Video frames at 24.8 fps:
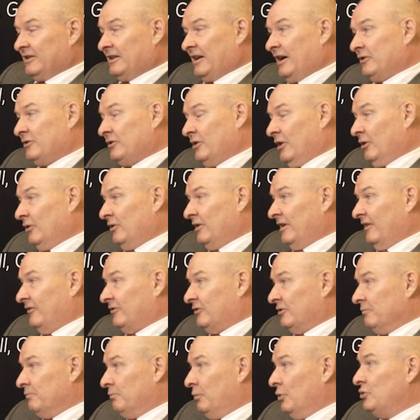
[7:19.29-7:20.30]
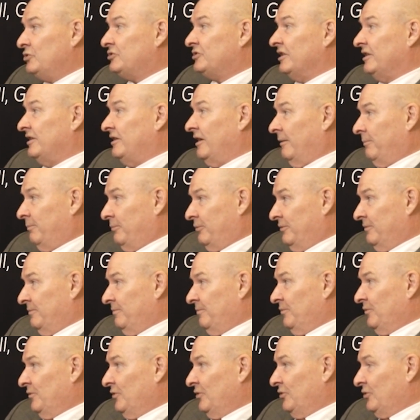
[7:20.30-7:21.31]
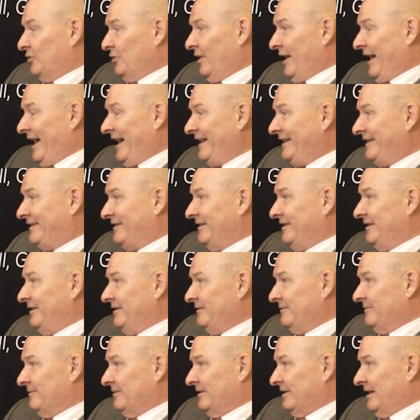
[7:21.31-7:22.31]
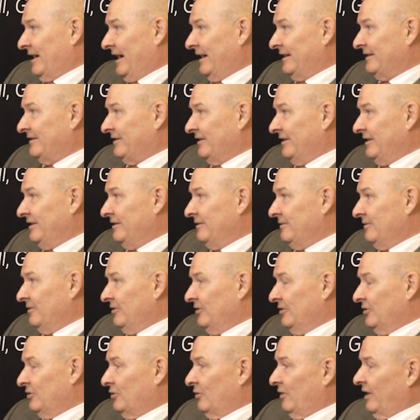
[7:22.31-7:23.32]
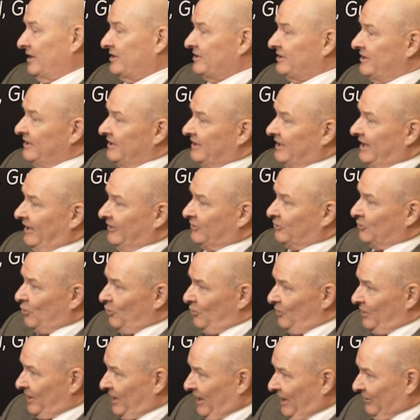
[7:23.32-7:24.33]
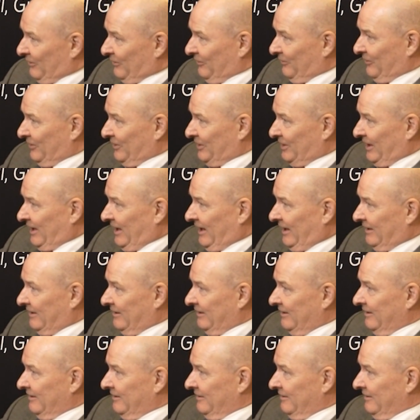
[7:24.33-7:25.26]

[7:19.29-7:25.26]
Now you only have to boost it up to eighty, ninety mm. to actually get cooling out of it again